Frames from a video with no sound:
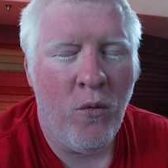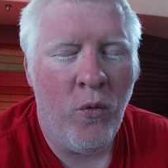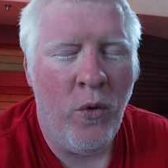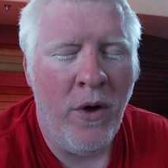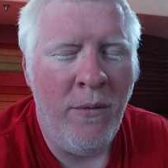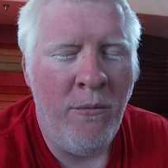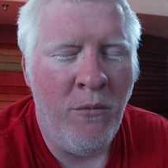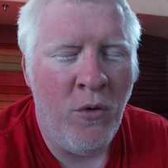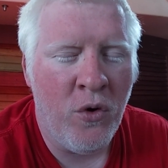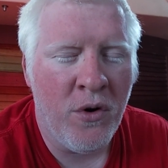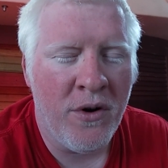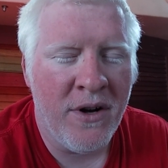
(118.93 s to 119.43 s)

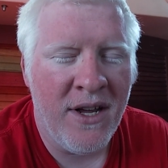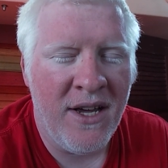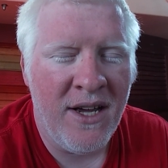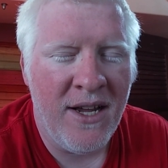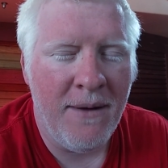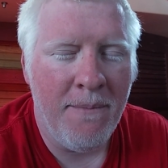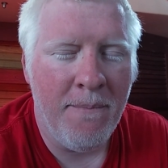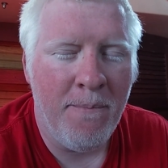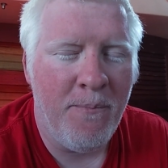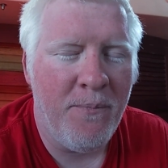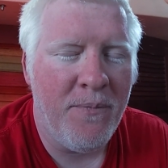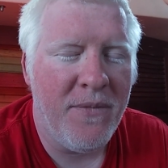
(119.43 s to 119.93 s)
one more
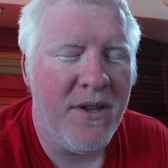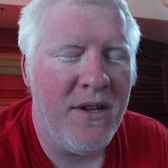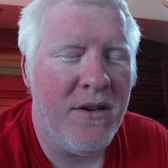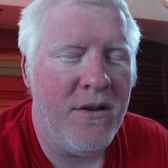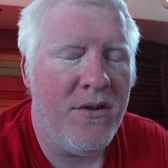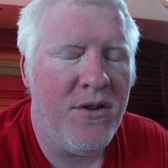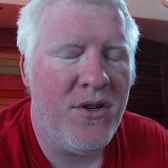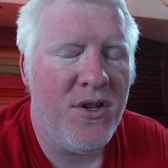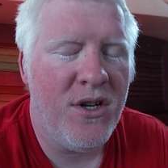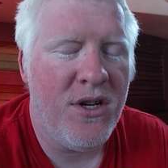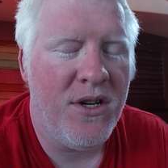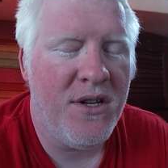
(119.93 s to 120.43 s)
night
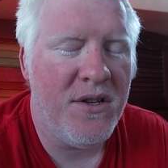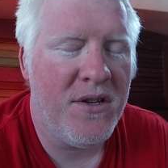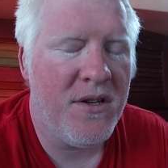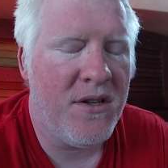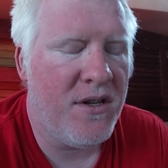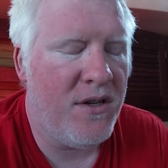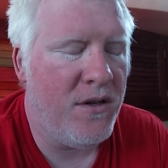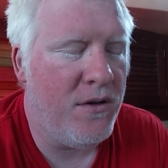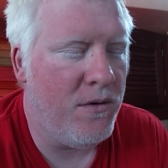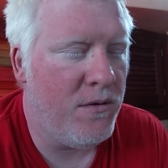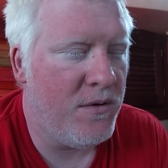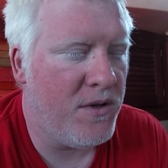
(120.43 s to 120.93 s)
just
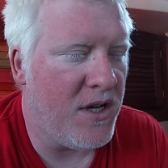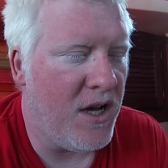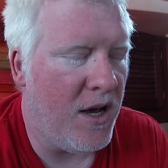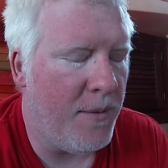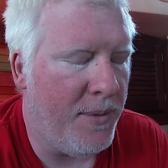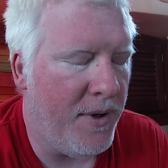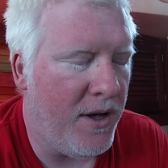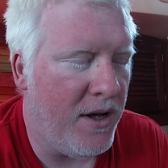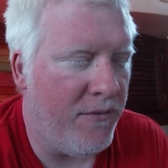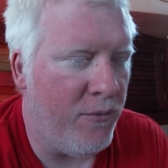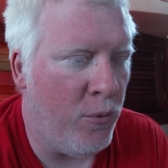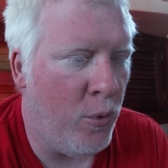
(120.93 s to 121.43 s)
to
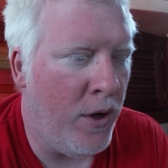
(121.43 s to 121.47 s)
top off